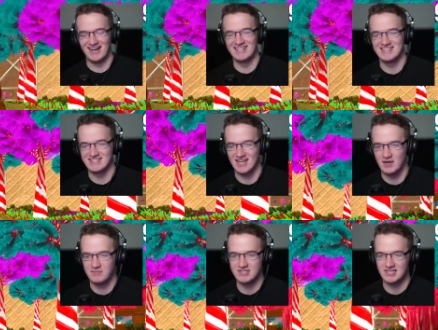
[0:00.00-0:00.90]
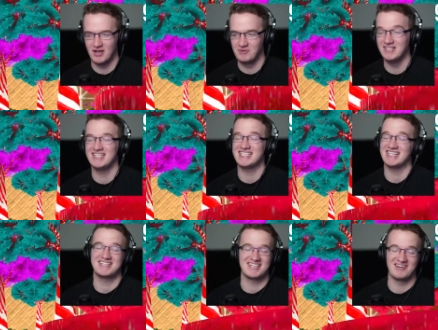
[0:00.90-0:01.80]
As his name slowly
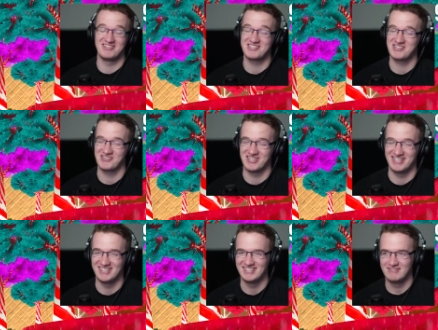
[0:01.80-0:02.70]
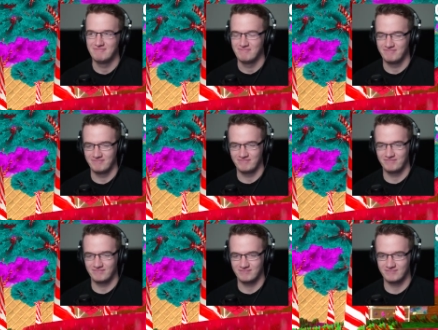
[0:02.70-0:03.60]
sinks down the screen. Die,
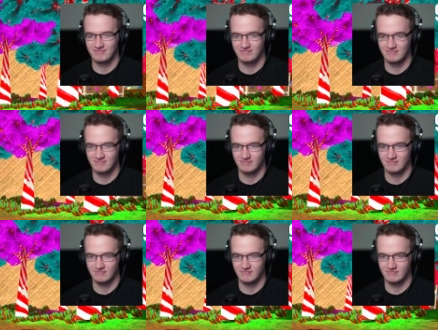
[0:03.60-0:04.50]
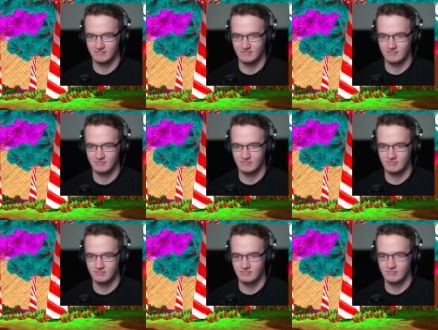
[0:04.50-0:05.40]
remember you can jump.
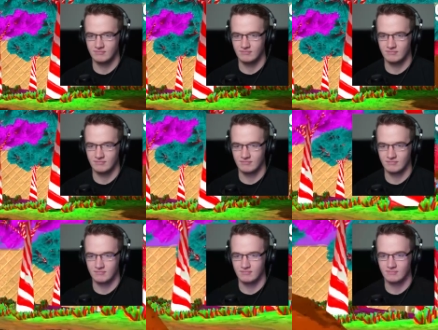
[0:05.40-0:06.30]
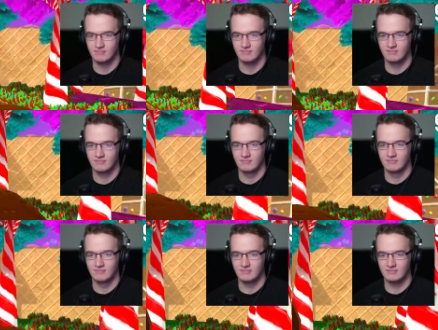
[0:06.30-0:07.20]
Oh yeah, fuck. Why didn't I?
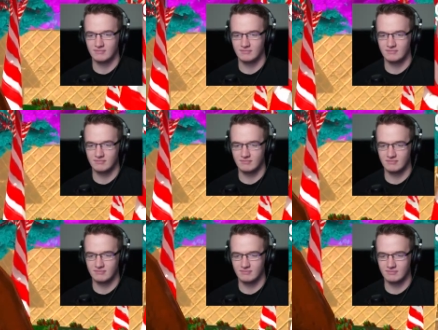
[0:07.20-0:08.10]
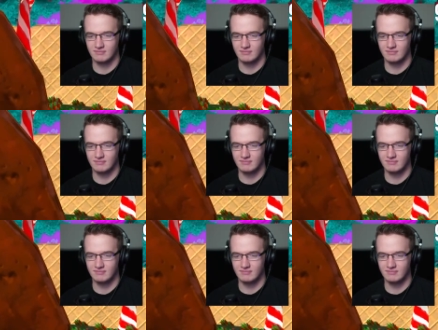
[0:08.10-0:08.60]
There we go.